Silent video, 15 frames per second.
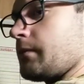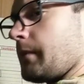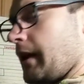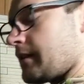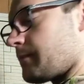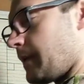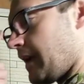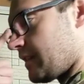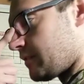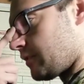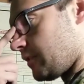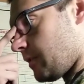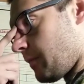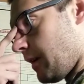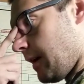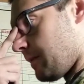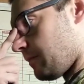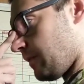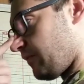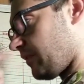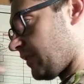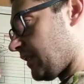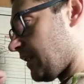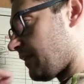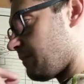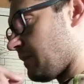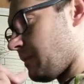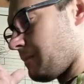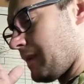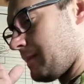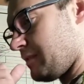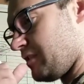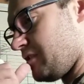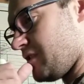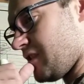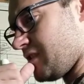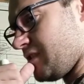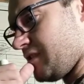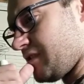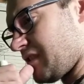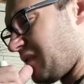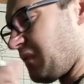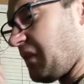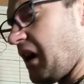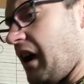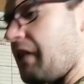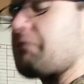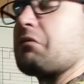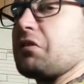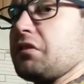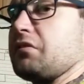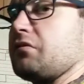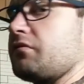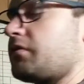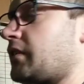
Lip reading: a passage in the Bible, I forget, maybe Judges, I really do